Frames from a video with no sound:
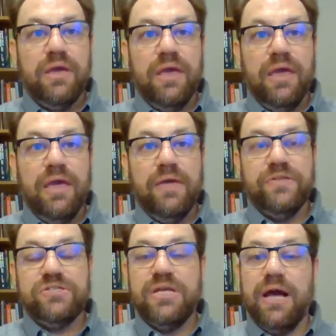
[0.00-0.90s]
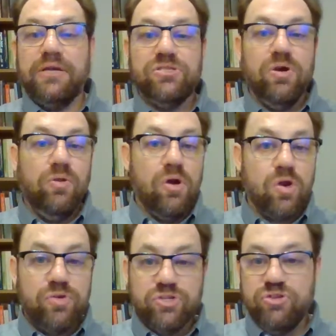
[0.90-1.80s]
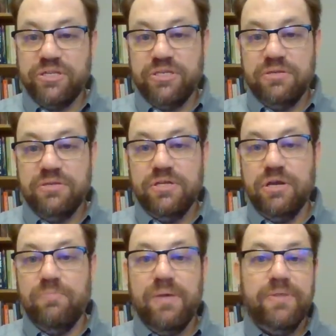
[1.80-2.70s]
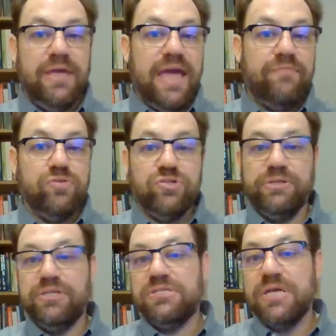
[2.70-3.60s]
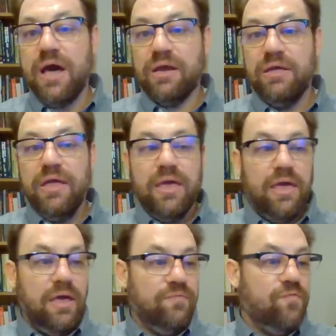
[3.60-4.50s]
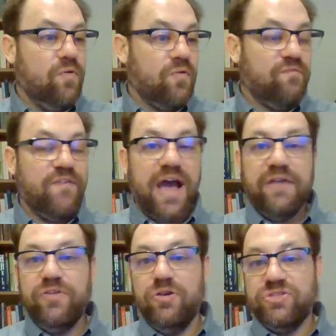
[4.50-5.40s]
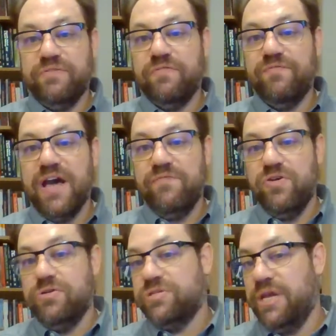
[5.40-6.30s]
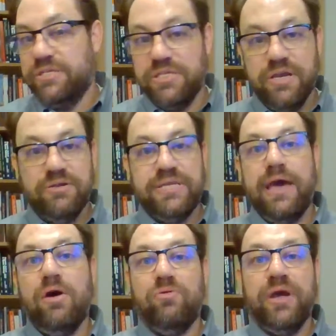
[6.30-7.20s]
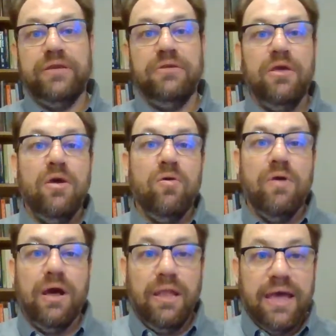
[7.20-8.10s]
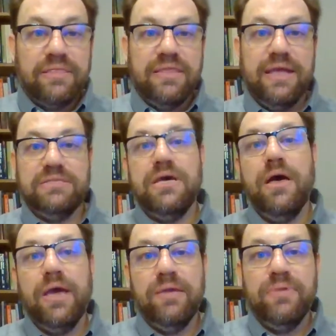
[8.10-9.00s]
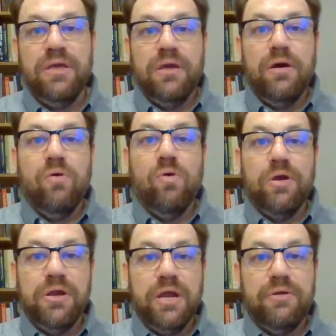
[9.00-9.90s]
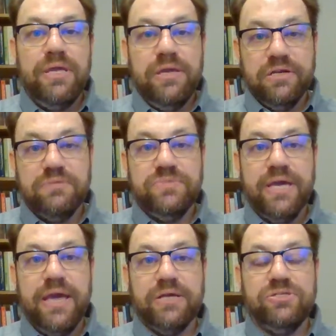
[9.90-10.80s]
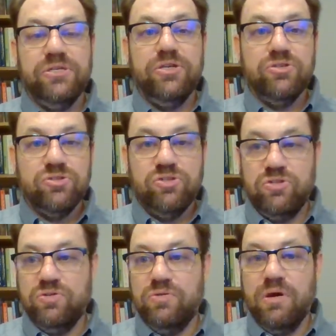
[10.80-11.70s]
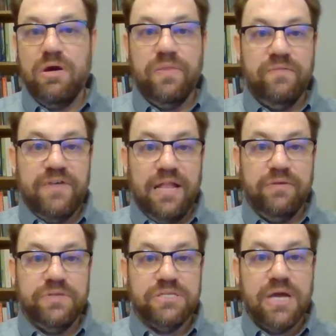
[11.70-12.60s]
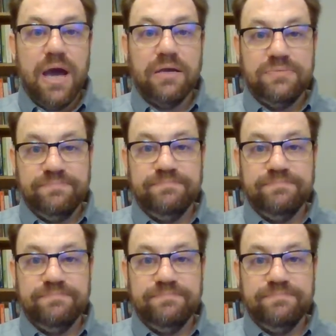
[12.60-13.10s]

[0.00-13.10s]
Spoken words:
and the stock is no longer restricted, maybe they have restricted stock for 5 years, and after 5 years, it's theirs outright. Well, at that time, ordinary income tax is due on the value of the stock.